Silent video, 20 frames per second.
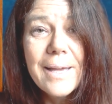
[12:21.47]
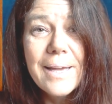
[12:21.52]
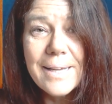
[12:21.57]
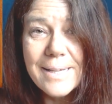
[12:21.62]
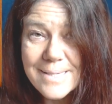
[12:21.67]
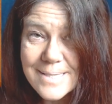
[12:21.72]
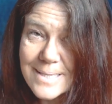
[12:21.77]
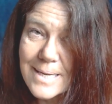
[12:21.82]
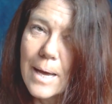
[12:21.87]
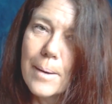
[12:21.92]

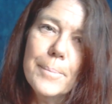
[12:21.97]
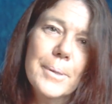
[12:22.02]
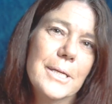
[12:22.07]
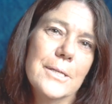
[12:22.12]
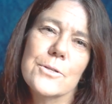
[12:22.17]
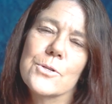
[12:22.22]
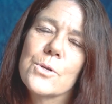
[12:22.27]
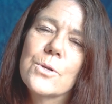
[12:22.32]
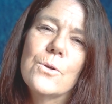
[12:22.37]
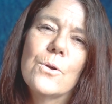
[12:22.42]
is
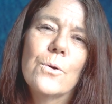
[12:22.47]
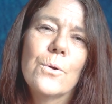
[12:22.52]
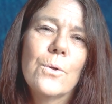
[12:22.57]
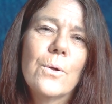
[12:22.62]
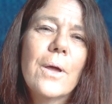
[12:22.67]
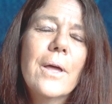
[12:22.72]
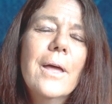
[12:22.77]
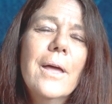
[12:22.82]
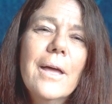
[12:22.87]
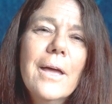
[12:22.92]
coming to you,
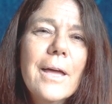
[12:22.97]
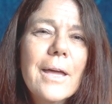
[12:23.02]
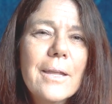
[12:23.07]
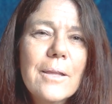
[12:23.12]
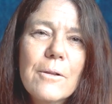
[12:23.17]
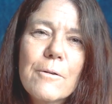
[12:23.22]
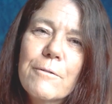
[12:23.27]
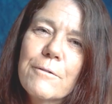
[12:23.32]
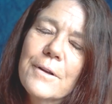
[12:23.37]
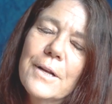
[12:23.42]

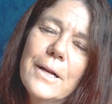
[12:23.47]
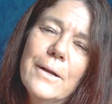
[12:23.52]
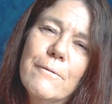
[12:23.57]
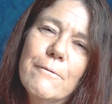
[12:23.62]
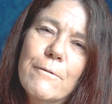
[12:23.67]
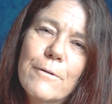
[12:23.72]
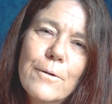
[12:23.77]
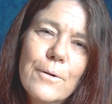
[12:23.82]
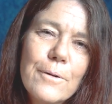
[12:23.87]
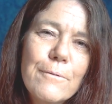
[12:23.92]
and you're feeling
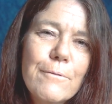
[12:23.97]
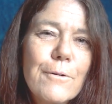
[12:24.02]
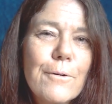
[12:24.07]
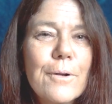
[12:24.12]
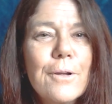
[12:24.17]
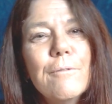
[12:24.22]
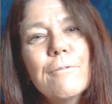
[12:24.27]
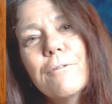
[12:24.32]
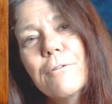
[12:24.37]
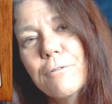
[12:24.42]
very,
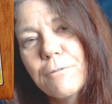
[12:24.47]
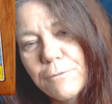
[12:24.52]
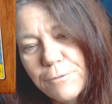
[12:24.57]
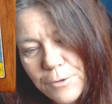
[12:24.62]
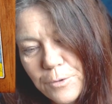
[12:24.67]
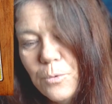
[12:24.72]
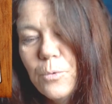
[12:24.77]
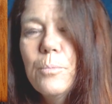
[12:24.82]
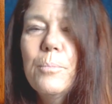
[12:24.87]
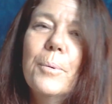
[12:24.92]
very
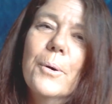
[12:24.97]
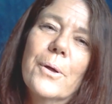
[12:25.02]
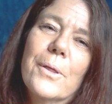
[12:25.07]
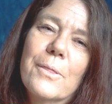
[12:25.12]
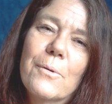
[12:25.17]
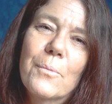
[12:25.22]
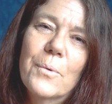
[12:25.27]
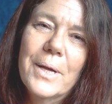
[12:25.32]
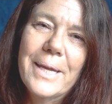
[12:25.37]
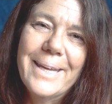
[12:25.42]
fulfilled by
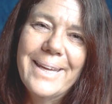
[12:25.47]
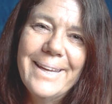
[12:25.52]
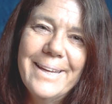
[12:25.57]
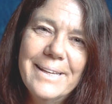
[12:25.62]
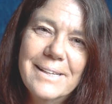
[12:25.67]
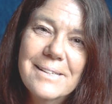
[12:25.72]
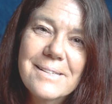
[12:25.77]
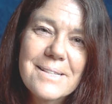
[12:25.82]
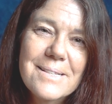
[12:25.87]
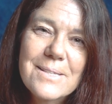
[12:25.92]
the
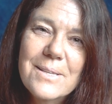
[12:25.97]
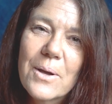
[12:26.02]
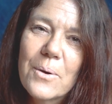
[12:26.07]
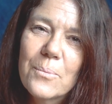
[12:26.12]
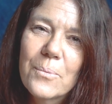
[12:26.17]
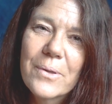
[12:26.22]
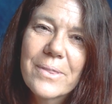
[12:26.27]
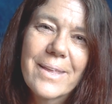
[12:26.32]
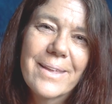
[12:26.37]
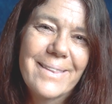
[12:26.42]
weekend. So
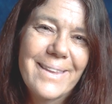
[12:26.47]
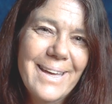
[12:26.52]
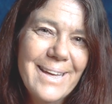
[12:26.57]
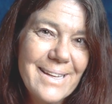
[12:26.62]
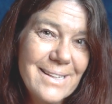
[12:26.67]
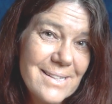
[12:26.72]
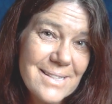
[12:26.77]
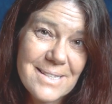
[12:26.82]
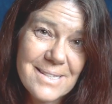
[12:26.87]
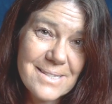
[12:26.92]
whether
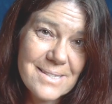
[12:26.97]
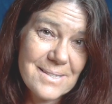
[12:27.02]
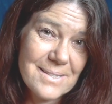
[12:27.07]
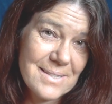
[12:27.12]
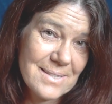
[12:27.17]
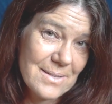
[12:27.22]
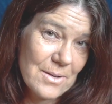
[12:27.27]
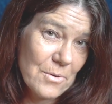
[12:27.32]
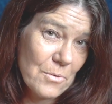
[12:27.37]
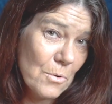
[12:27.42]

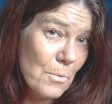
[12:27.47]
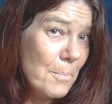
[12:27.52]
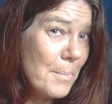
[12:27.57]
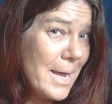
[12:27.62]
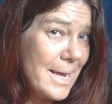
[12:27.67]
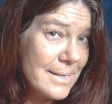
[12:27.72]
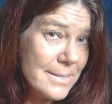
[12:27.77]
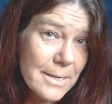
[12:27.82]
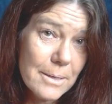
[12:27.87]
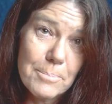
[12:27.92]
that's a
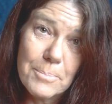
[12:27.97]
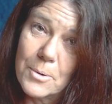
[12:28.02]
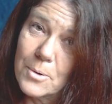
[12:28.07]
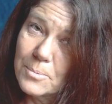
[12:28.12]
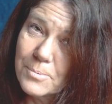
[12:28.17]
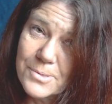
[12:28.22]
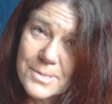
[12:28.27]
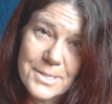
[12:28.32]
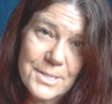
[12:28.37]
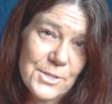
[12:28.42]
romantic
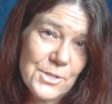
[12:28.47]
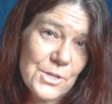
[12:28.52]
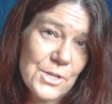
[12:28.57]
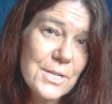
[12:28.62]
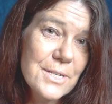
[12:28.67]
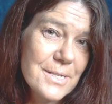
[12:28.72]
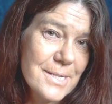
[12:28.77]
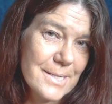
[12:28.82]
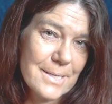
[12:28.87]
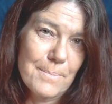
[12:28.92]

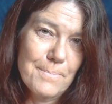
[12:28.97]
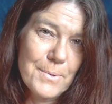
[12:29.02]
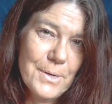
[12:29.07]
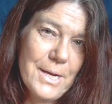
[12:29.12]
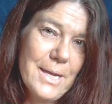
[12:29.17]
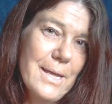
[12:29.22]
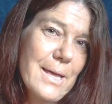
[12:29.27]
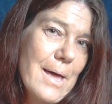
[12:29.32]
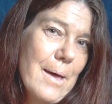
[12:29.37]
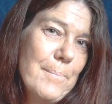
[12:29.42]
proposition,
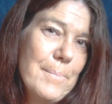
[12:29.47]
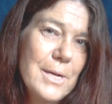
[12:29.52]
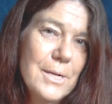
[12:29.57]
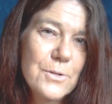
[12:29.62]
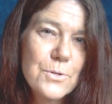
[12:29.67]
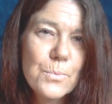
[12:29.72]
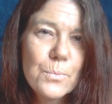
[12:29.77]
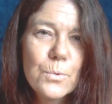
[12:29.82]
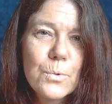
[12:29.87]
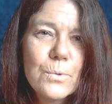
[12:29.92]
somebody coming
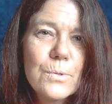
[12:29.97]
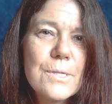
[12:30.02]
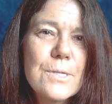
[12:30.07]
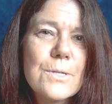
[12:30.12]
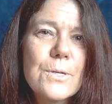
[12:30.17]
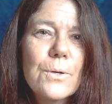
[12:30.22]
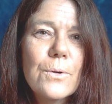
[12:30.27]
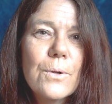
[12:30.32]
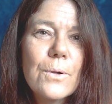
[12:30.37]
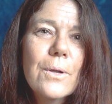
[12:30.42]
towards
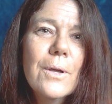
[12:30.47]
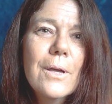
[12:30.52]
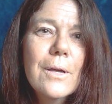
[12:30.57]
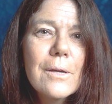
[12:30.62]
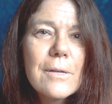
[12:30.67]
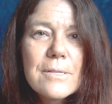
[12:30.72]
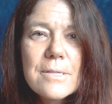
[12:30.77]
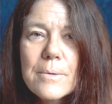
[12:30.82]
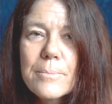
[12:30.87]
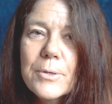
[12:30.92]
you,
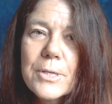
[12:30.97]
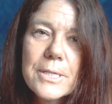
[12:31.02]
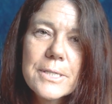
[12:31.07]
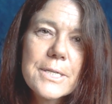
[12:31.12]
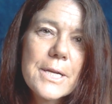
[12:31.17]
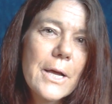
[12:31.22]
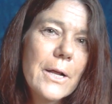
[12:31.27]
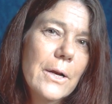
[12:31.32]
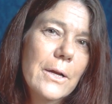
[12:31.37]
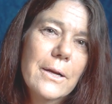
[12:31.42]
somebody
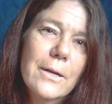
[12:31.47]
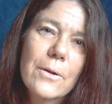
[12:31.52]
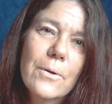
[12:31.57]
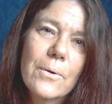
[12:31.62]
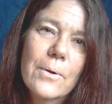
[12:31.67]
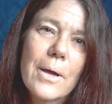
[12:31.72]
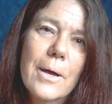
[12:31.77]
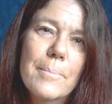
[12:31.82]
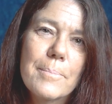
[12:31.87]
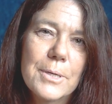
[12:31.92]
telling
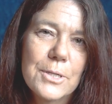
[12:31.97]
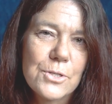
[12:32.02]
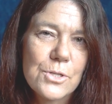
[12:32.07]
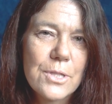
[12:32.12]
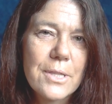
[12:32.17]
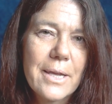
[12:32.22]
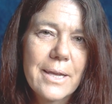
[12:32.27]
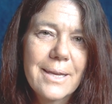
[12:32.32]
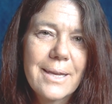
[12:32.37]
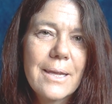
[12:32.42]
you how much
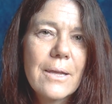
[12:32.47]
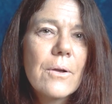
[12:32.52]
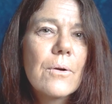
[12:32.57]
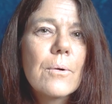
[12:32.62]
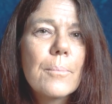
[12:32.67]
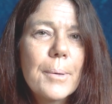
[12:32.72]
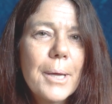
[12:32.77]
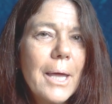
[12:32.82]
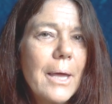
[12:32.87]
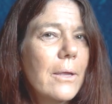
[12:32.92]
they care
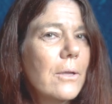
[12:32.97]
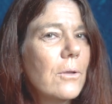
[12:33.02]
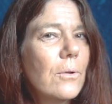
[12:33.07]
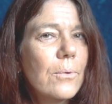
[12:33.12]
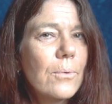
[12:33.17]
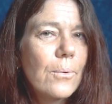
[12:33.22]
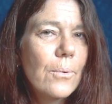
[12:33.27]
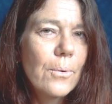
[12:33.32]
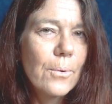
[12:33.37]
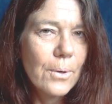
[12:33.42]
about
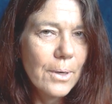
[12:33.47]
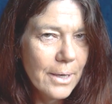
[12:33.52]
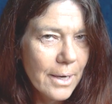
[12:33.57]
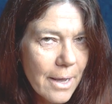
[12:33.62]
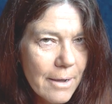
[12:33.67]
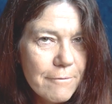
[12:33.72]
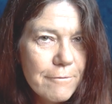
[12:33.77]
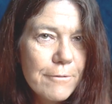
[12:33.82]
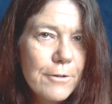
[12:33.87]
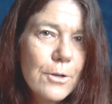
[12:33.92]
you or
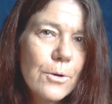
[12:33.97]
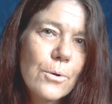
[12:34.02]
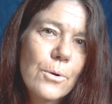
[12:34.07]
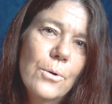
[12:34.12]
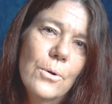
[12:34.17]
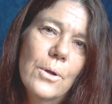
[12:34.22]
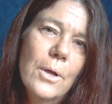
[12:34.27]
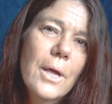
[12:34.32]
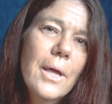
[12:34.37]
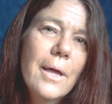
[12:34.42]
love
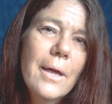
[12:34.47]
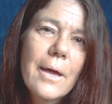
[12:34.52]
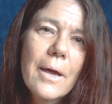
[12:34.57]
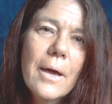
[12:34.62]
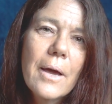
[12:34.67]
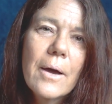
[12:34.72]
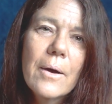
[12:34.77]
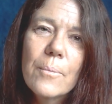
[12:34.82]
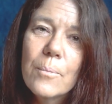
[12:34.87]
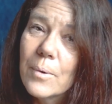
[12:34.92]
you,
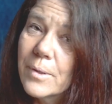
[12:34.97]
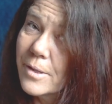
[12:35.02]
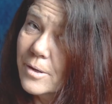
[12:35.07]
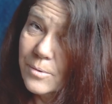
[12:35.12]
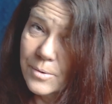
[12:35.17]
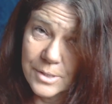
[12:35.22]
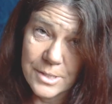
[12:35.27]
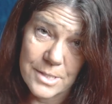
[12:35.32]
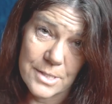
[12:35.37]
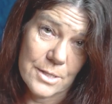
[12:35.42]

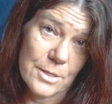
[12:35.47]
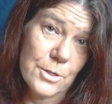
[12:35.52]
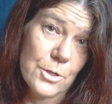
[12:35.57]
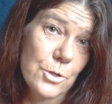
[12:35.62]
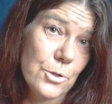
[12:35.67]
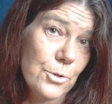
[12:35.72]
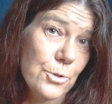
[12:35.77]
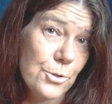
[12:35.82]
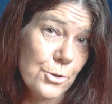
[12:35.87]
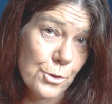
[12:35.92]
whether it's a
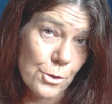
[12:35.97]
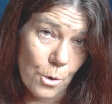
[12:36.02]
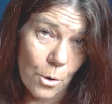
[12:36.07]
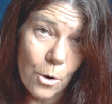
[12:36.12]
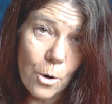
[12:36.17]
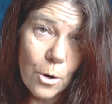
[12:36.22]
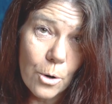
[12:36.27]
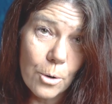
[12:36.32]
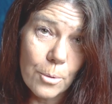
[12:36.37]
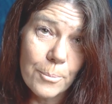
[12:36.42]
new
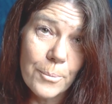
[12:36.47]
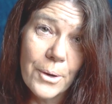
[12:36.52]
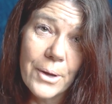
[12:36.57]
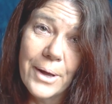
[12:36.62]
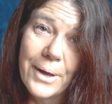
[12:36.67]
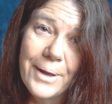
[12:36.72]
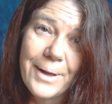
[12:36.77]
job